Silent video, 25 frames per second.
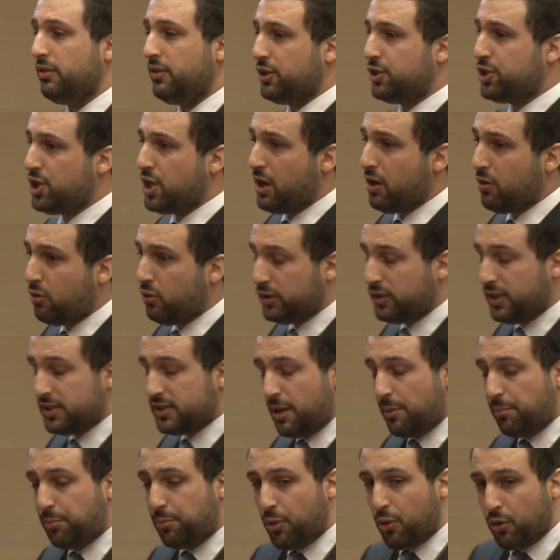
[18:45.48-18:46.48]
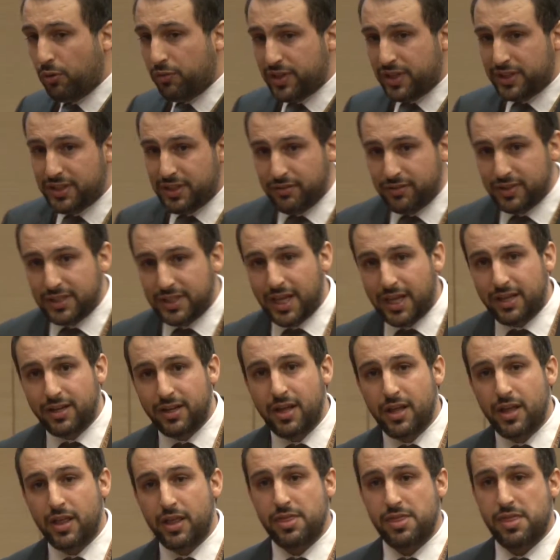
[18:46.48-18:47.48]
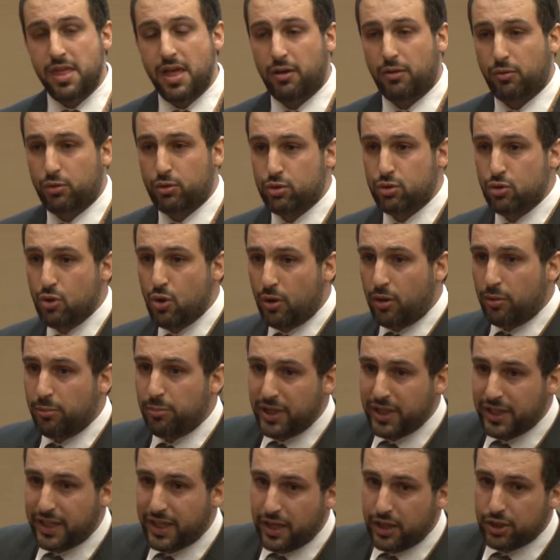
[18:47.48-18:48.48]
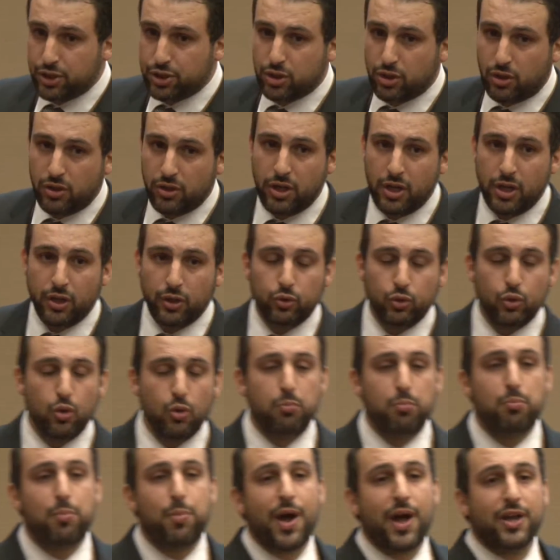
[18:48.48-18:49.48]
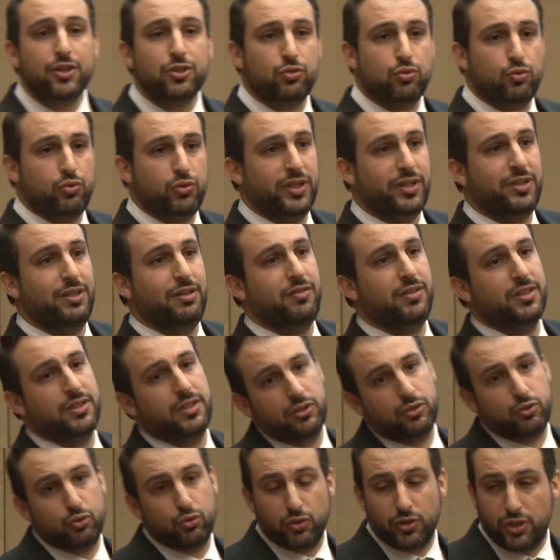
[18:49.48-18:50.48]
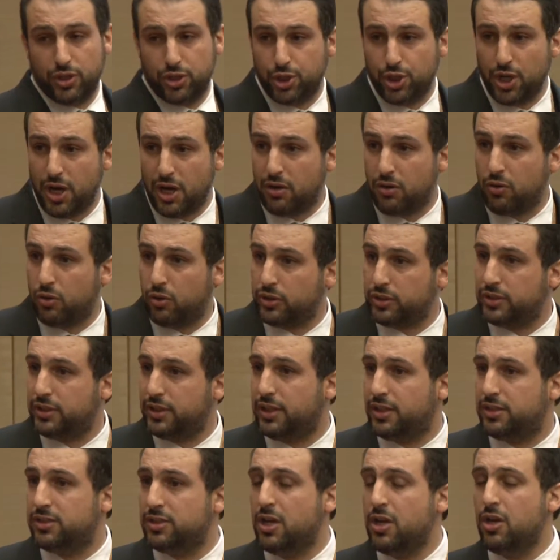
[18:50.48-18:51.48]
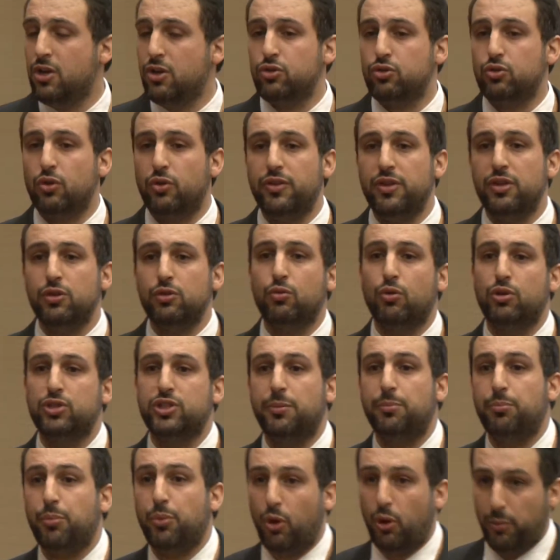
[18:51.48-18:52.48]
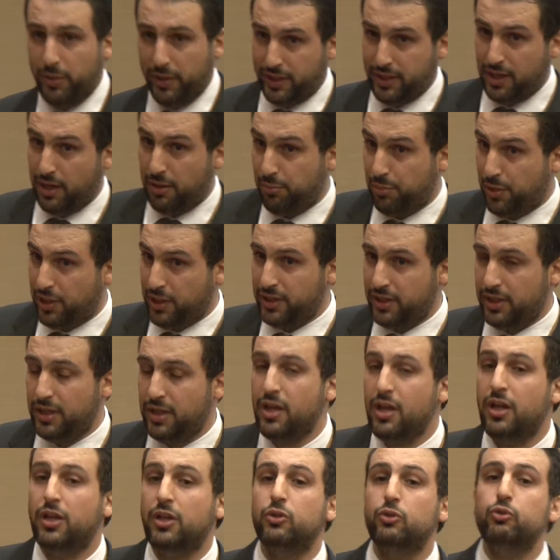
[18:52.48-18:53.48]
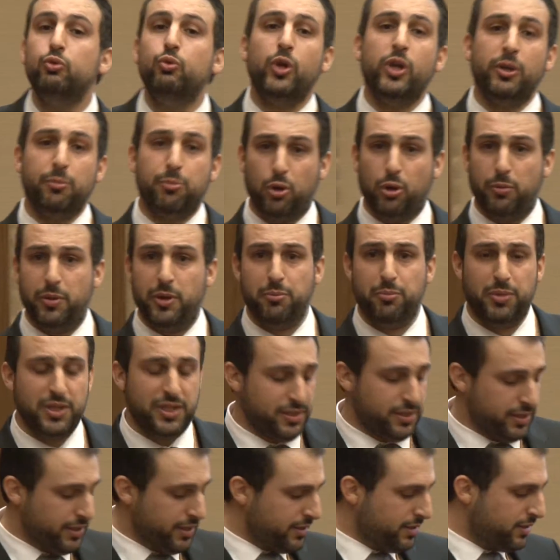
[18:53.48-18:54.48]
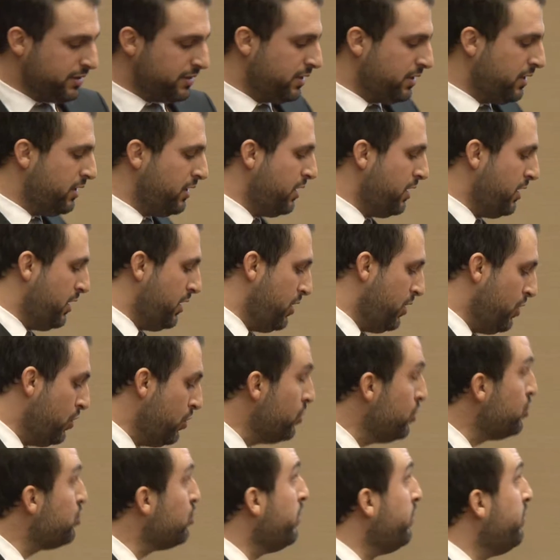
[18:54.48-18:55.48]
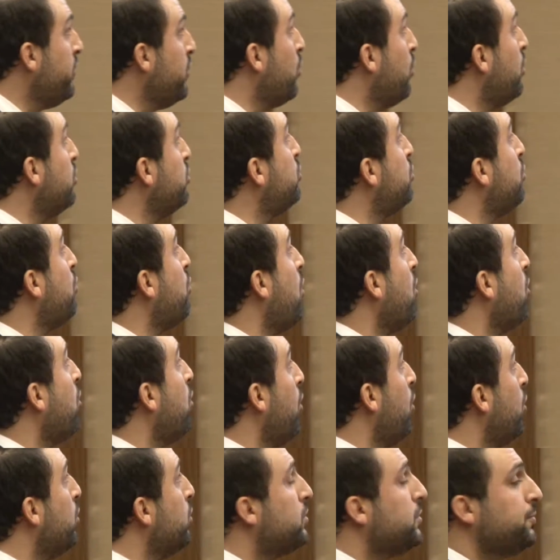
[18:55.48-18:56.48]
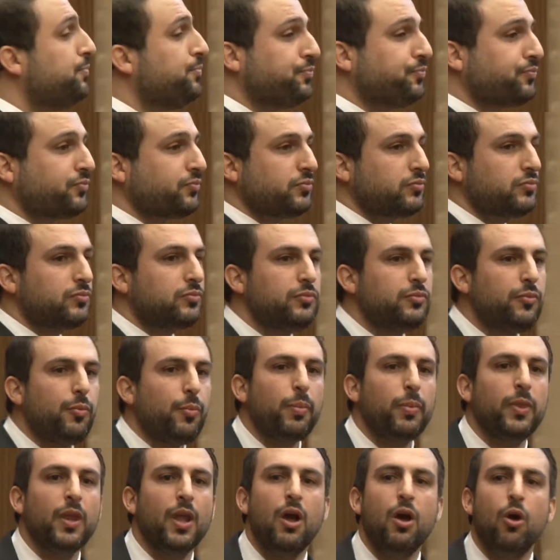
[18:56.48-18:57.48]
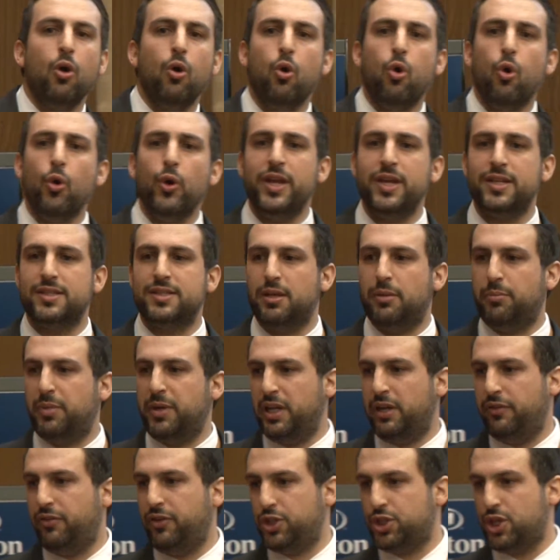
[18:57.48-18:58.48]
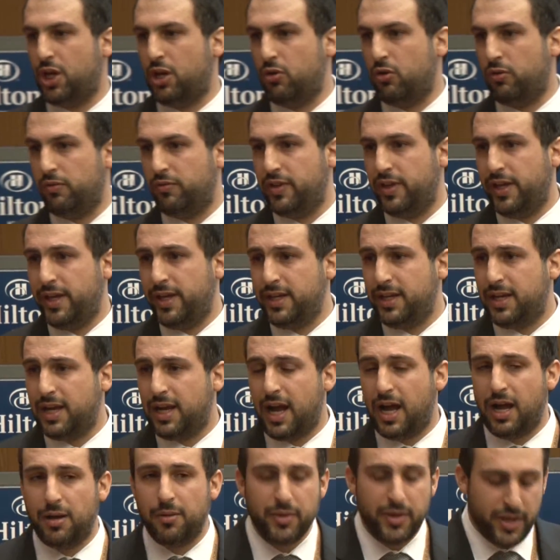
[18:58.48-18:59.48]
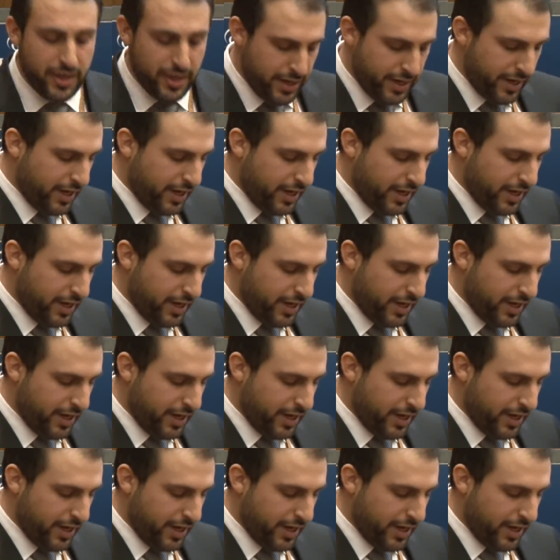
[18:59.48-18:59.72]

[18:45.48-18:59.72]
The shareholders approved the dividend. There was no obligation to pass through the dividends to the shareholders. So this was a proper company doing proper business. So if you want to conclude, who is the beneficial of the income?